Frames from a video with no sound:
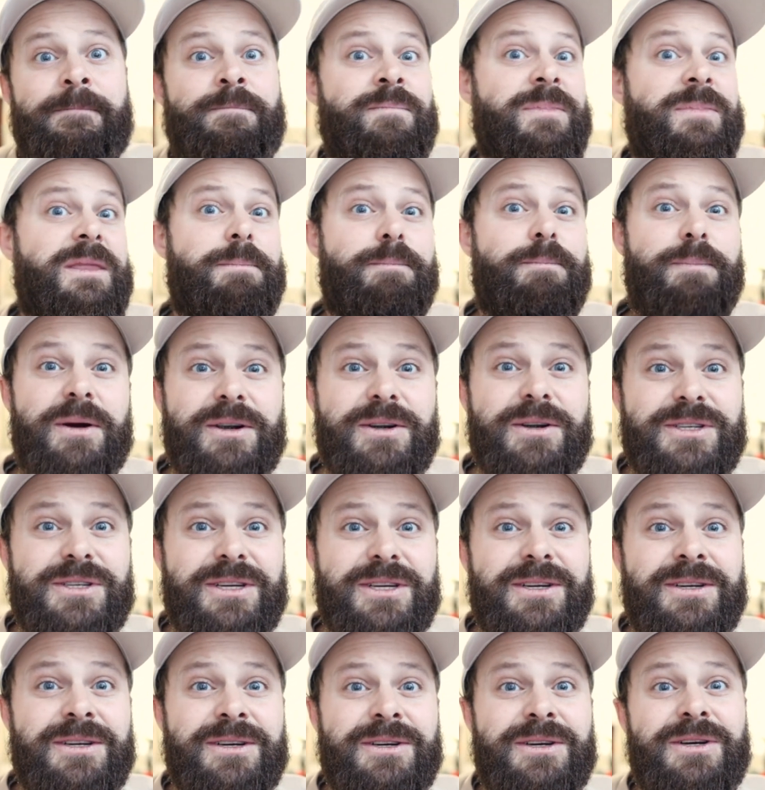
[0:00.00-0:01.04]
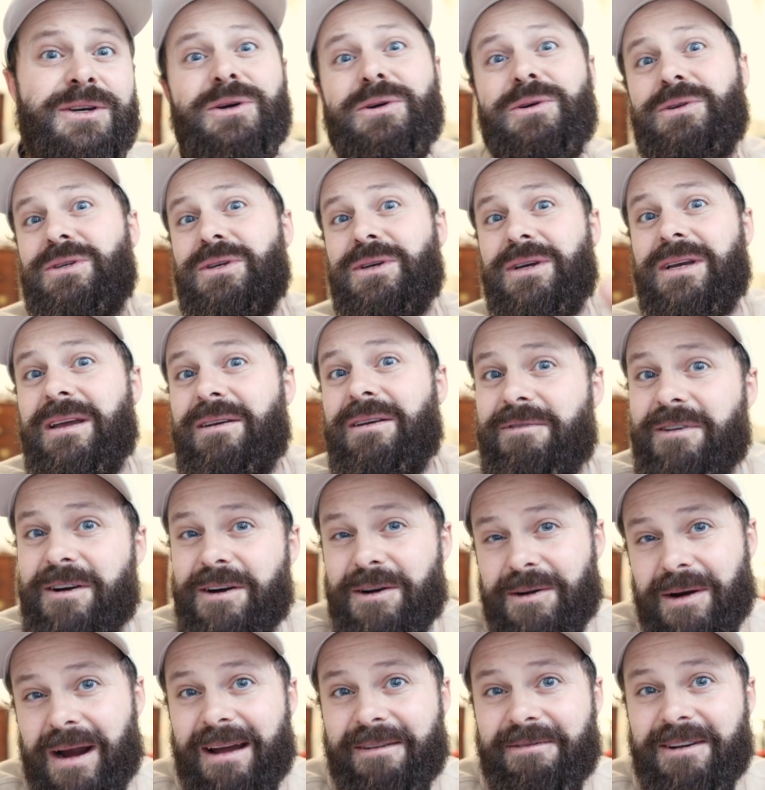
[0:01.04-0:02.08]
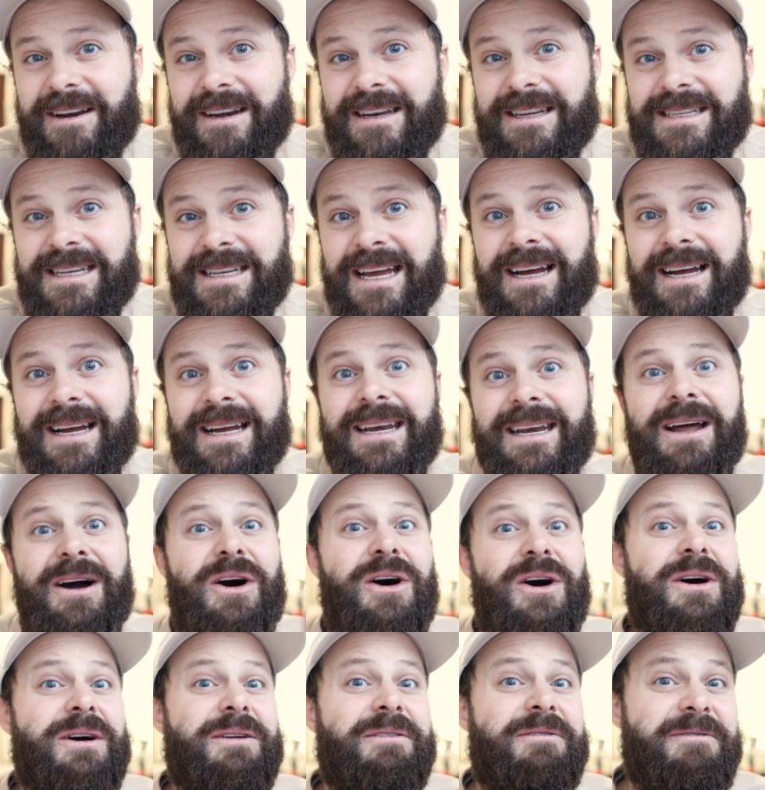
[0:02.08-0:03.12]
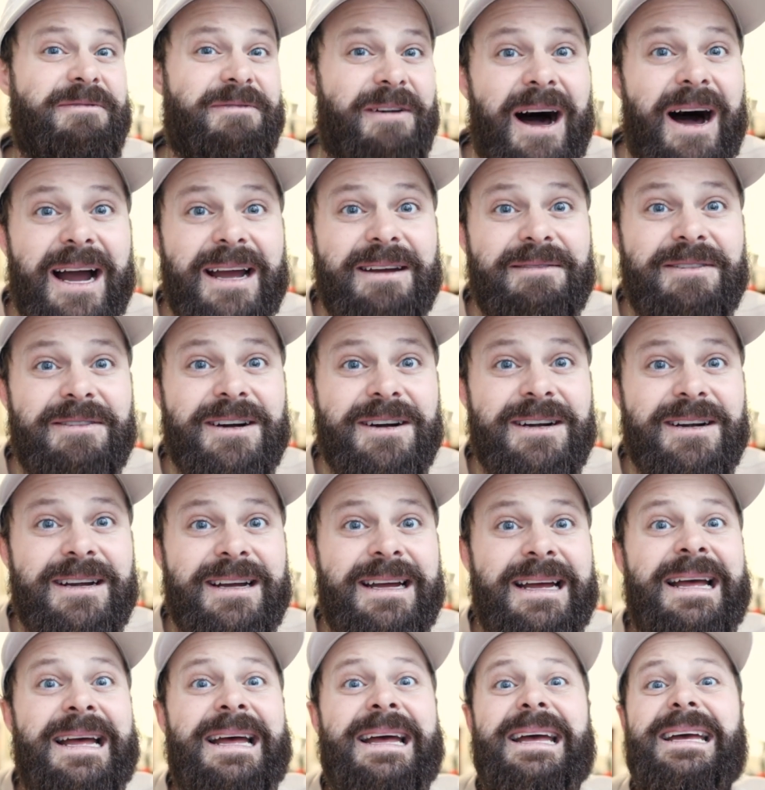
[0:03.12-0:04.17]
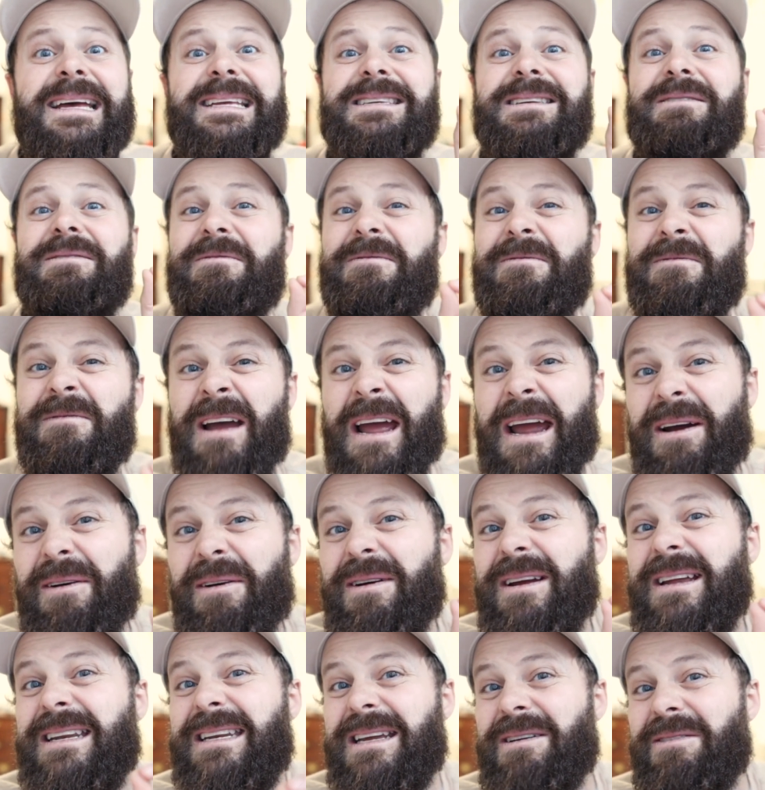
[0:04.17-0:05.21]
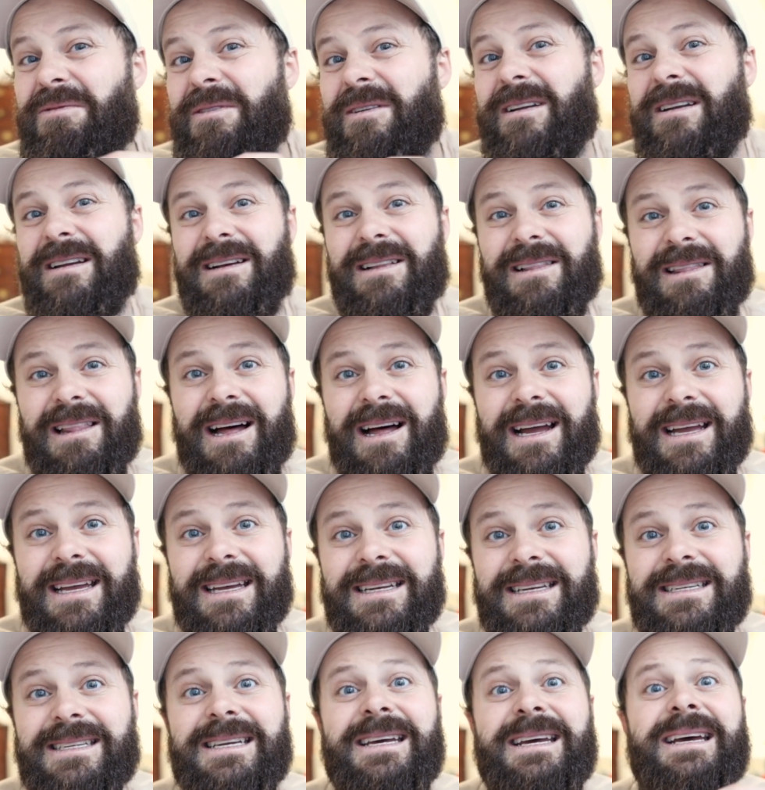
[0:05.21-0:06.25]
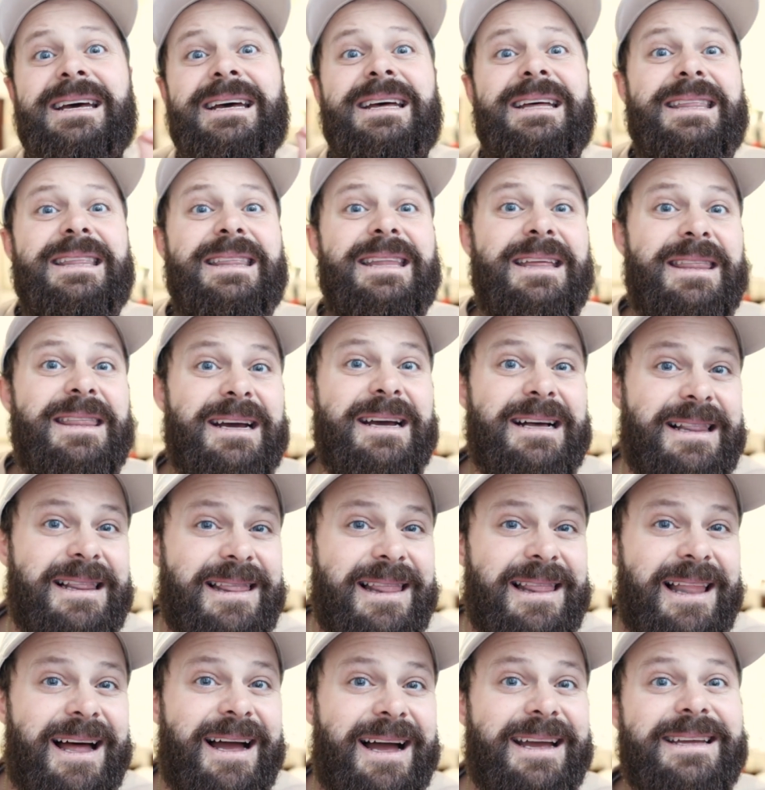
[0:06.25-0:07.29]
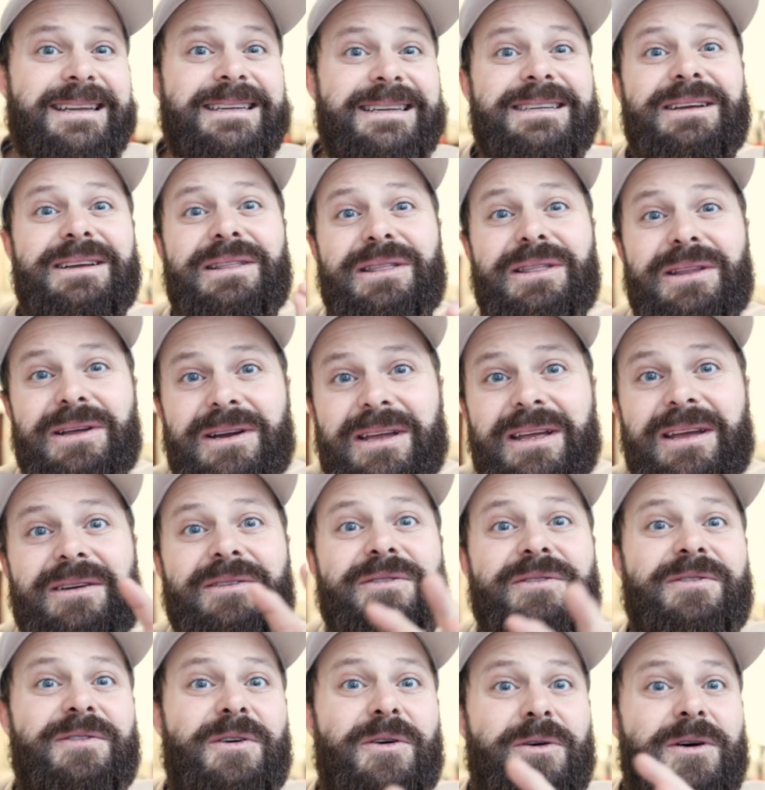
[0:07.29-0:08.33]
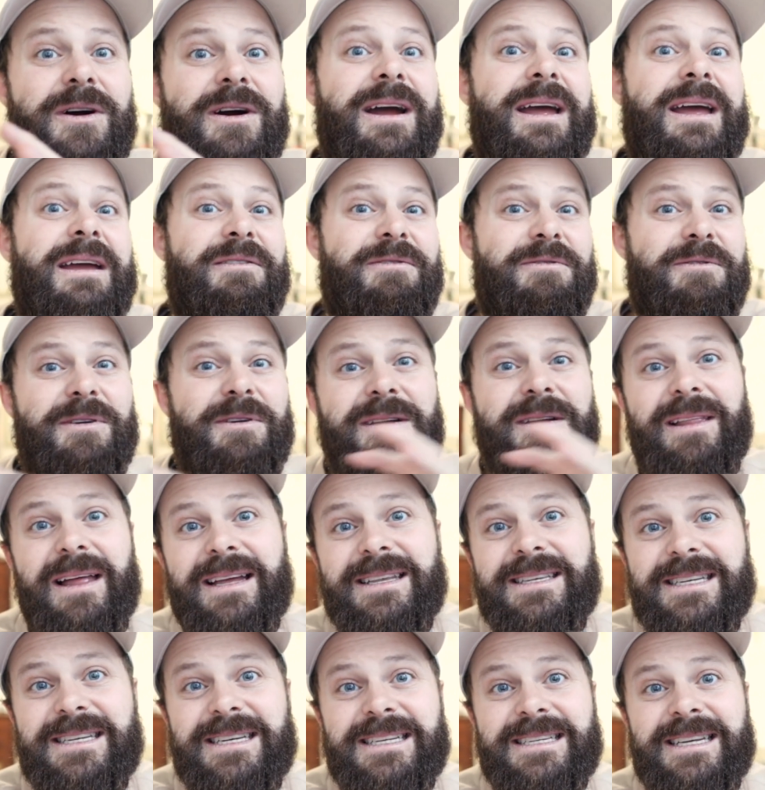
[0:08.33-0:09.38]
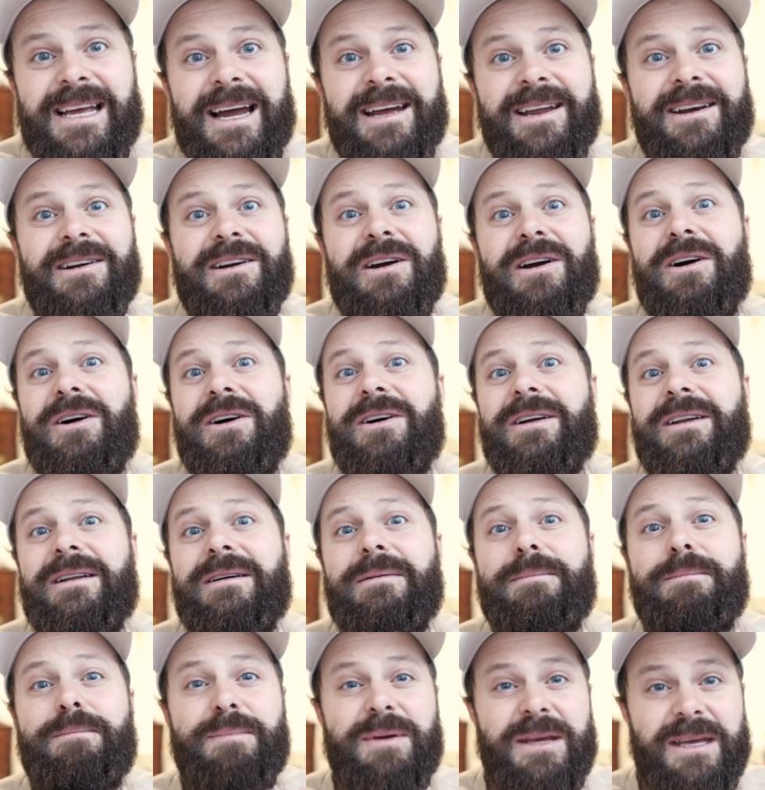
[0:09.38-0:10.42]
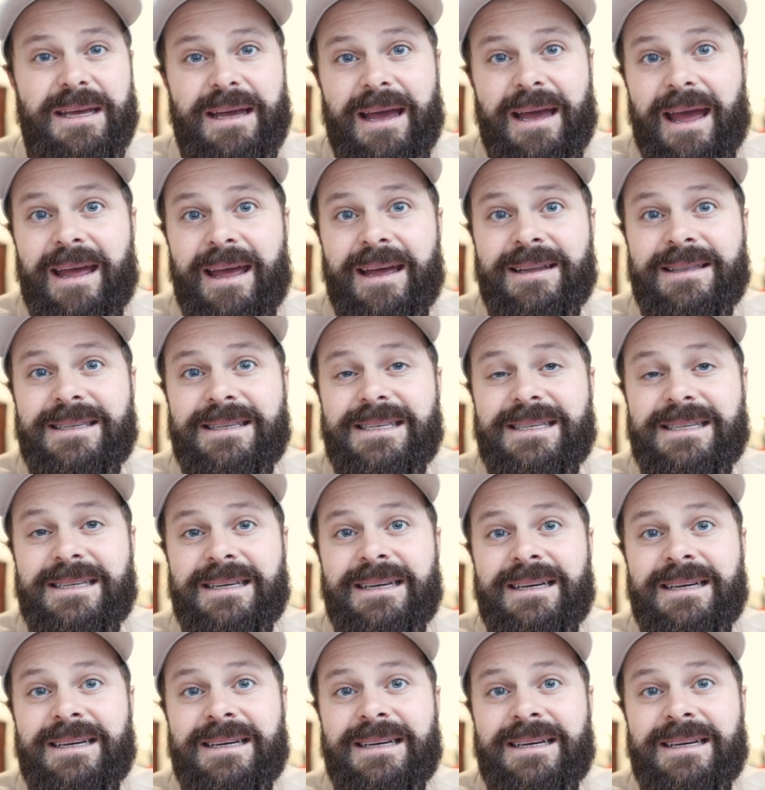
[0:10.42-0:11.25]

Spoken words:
The person who's looking for graphic design on Fiverr is a very different client than the client looking for a freelance designer on Behance.